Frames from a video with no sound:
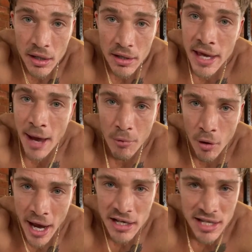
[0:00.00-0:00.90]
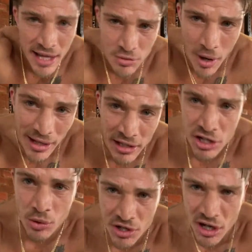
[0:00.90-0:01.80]
Yeah, bro, HD, that's why I like to
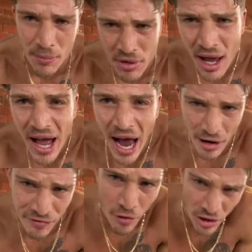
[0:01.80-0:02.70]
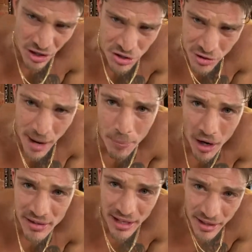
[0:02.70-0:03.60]
switch it up. I'll focus on
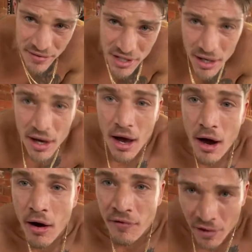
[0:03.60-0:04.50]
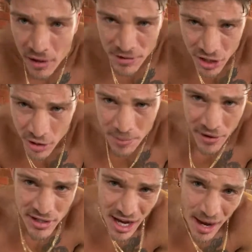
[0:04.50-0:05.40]
trap bar deadlifts for a
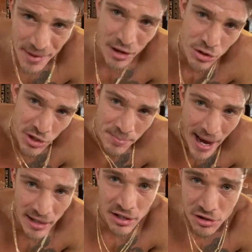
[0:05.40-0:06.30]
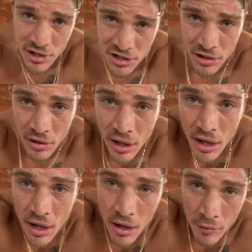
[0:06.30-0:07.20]
certain period of time, and then I'll switch back to
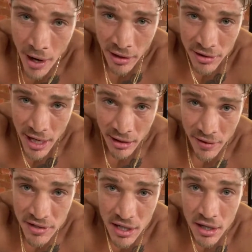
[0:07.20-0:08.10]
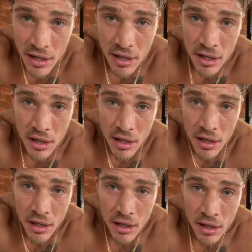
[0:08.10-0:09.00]
traditional regular deadlifts.
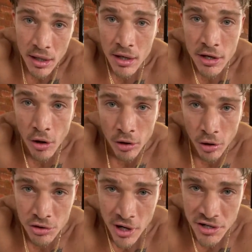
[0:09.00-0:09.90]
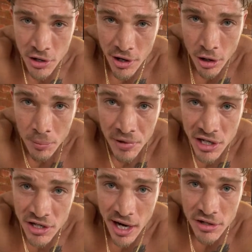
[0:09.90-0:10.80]
Yo, Cole Treasure, you already
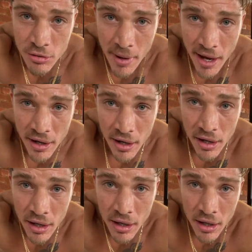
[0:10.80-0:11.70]
know, appreciate you, man.